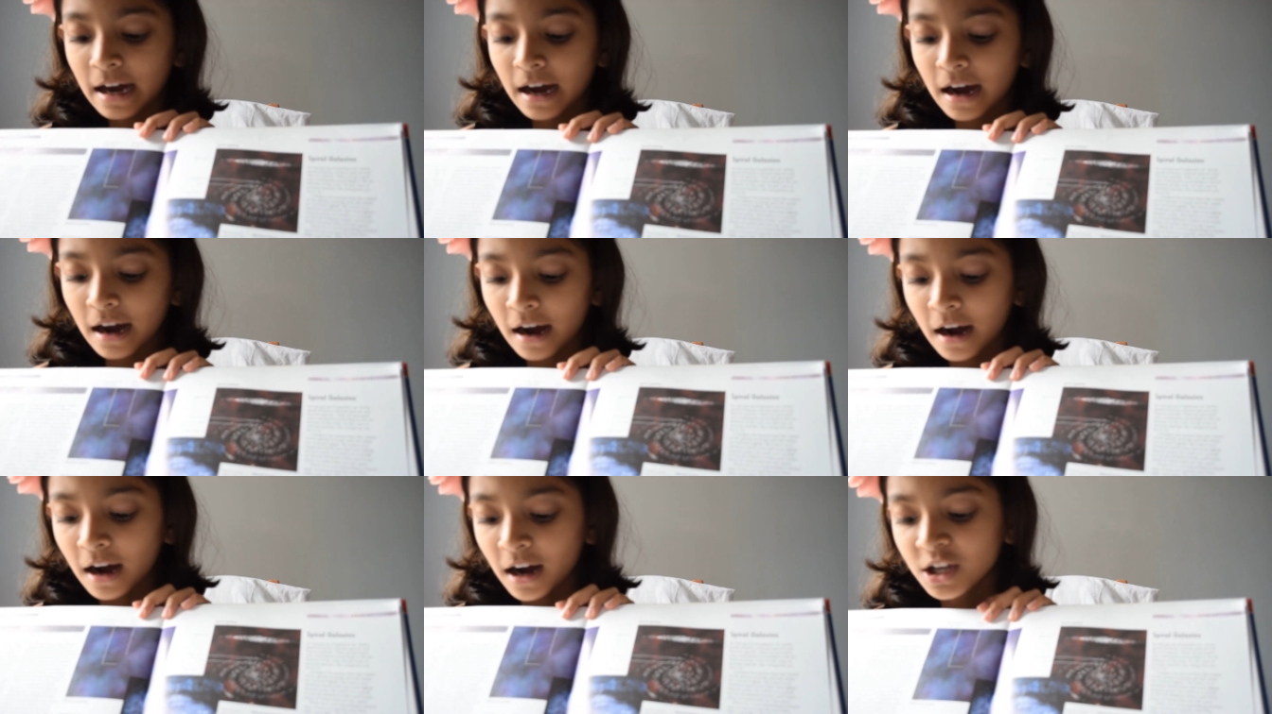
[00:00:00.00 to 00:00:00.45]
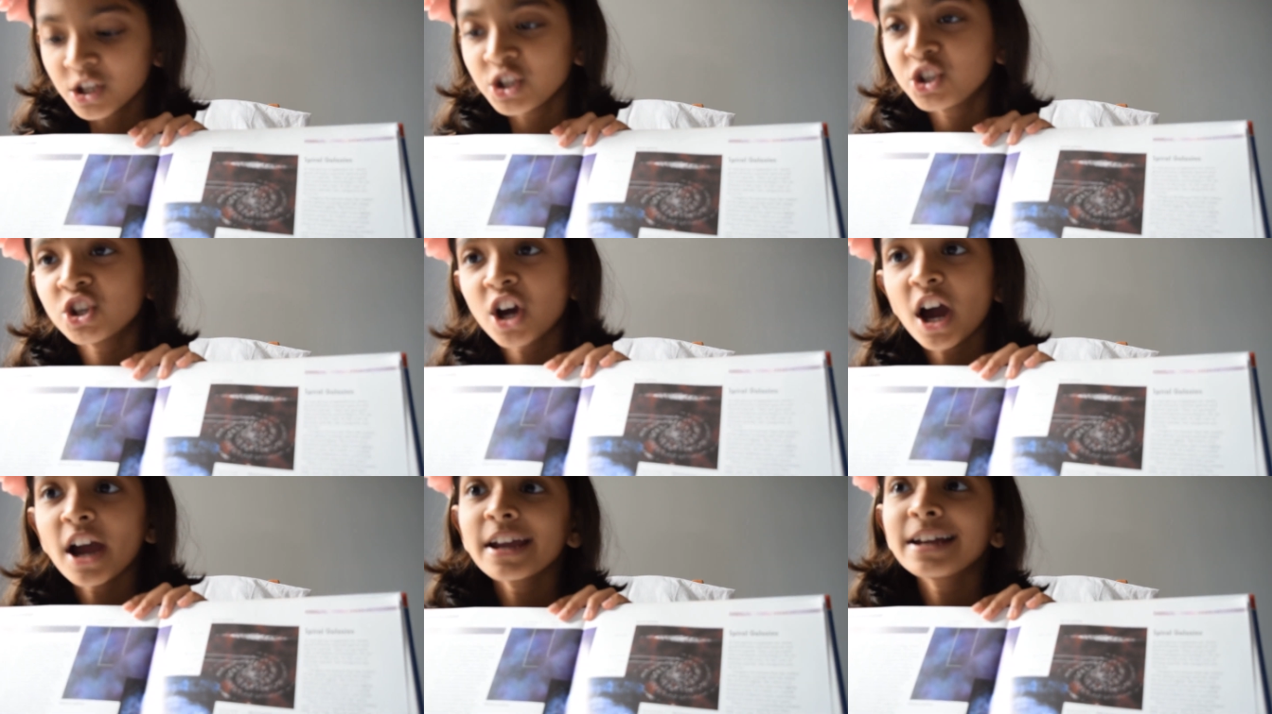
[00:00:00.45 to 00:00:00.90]
our
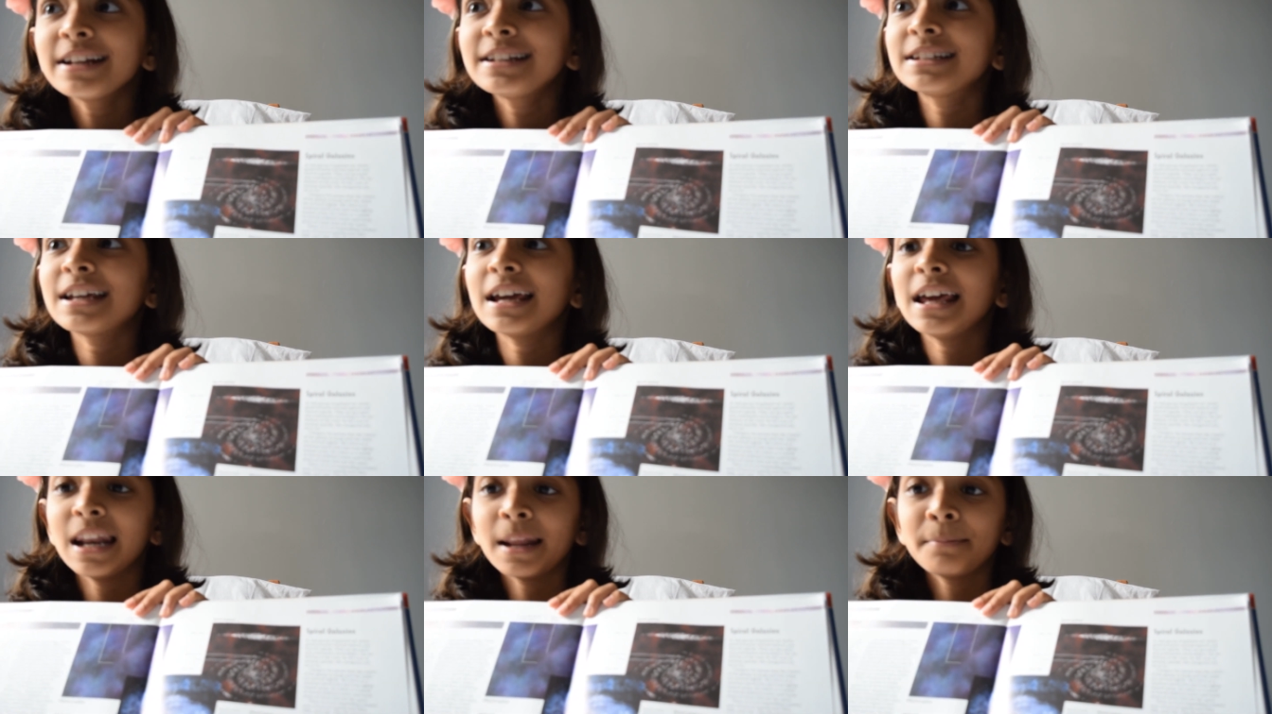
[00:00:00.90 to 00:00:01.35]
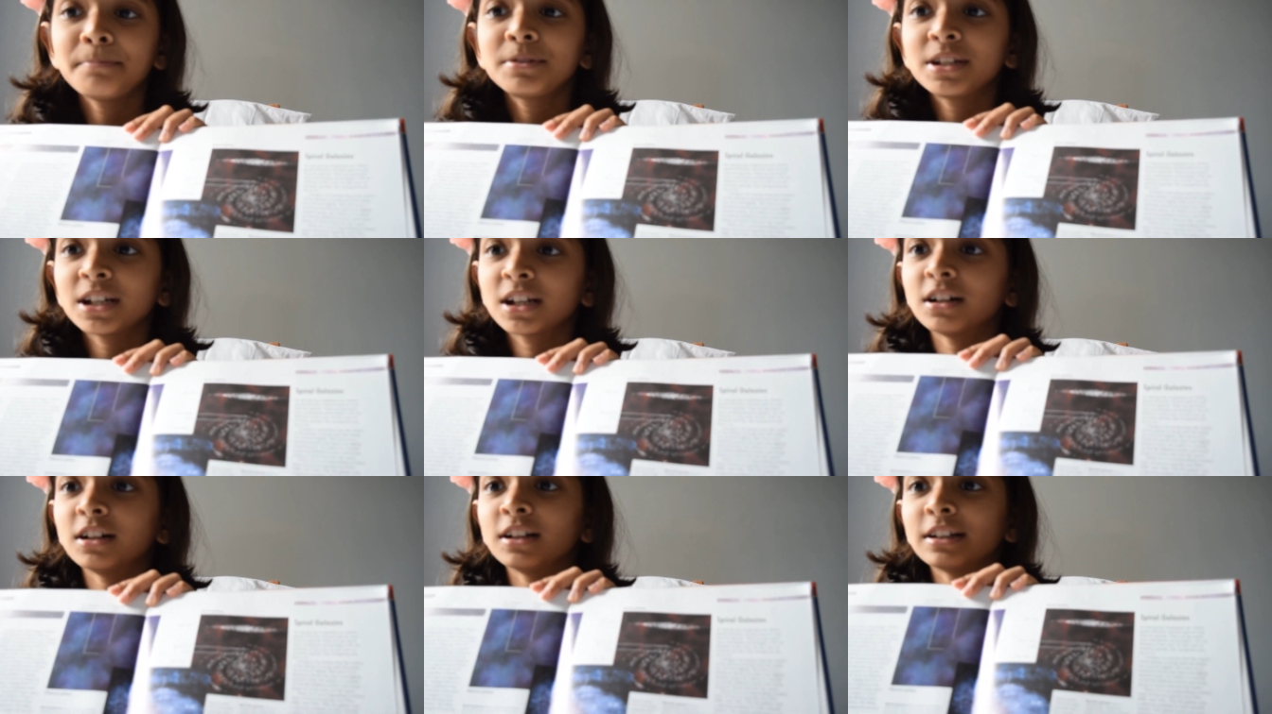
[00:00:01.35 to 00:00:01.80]
giant
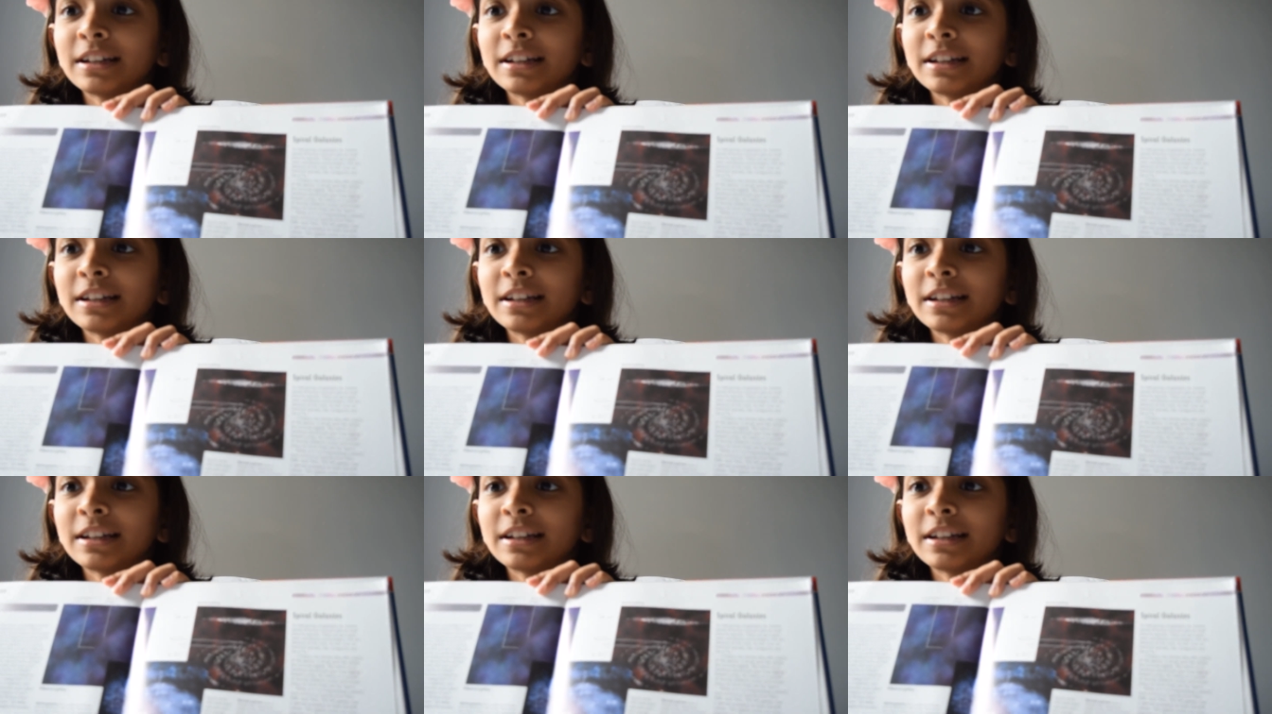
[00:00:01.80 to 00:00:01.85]
elliptical